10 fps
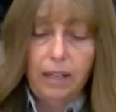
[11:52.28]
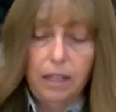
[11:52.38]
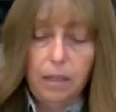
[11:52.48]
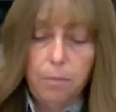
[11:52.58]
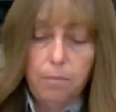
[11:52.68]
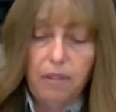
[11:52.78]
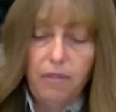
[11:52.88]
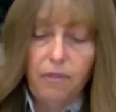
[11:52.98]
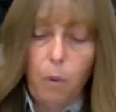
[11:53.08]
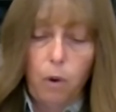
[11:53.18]
it up
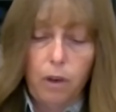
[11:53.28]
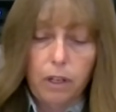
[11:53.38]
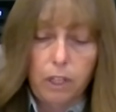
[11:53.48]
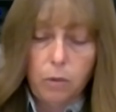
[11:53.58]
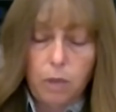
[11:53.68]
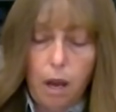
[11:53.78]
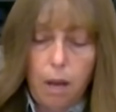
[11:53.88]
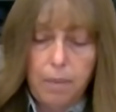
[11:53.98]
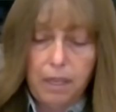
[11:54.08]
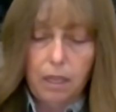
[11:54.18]
before you
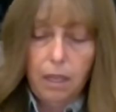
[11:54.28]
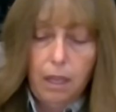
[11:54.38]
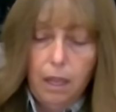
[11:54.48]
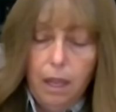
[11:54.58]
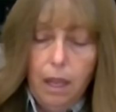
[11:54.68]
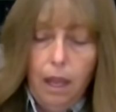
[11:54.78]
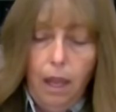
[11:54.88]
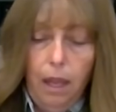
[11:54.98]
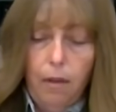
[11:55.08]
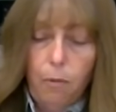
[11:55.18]
top it
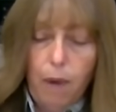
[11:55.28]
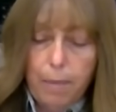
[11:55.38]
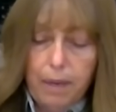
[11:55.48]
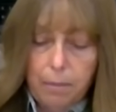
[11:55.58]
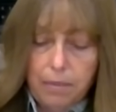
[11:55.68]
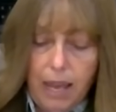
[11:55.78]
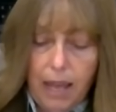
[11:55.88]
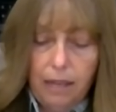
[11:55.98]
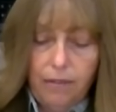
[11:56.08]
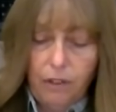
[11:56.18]
and wrap it up
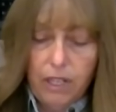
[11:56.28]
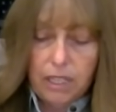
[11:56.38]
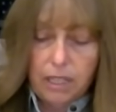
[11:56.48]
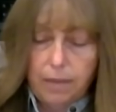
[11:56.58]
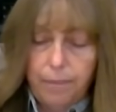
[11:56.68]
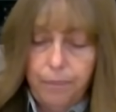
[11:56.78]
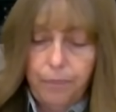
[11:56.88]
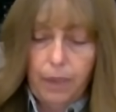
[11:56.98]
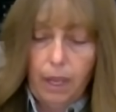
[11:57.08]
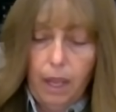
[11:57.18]
tight and freeze it.
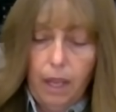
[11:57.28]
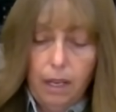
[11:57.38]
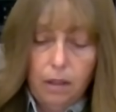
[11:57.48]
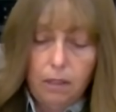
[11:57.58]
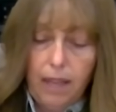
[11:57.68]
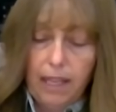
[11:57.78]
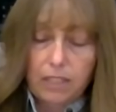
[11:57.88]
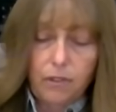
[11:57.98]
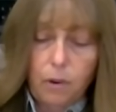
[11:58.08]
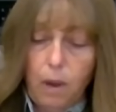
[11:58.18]
And it'll
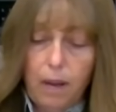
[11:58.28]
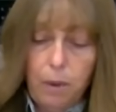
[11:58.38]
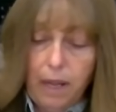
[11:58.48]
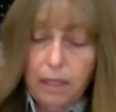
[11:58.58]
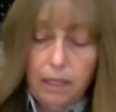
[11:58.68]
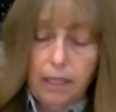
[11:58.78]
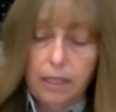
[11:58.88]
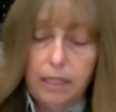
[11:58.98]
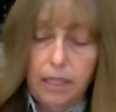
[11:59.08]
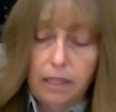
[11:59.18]
last for quite a while, like
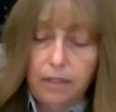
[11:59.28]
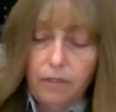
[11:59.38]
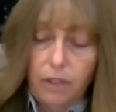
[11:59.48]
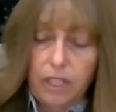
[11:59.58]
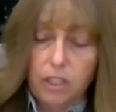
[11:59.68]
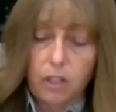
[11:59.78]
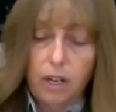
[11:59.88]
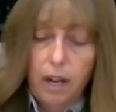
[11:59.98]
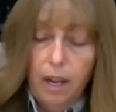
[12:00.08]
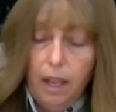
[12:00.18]
I said, in the freezer.
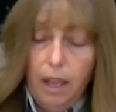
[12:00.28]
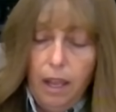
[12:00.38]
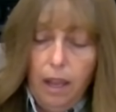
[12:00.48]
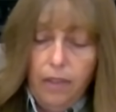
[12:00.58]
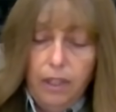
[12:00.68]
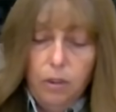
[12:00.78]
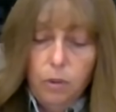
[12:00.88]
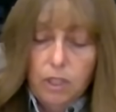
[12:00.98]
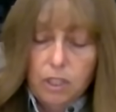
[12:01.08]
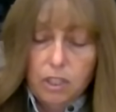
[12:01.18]
And then you
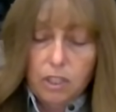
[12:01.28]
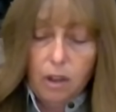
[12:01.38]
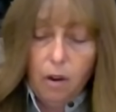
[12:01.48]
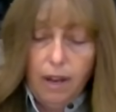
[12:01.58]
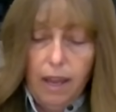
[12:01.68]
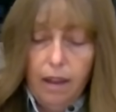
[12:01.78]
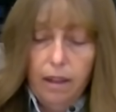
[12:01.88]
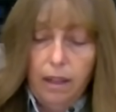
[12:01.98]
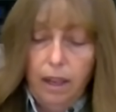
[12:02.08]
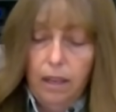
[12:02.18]
can just thaw it
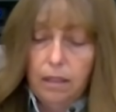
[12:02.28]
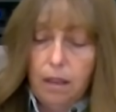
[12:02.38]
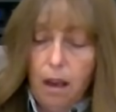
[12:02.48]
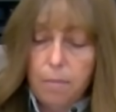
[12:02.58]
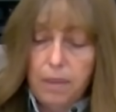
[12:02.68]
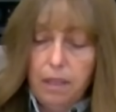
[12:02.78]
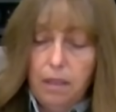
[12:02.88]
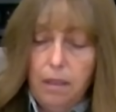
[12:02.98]
out and top it,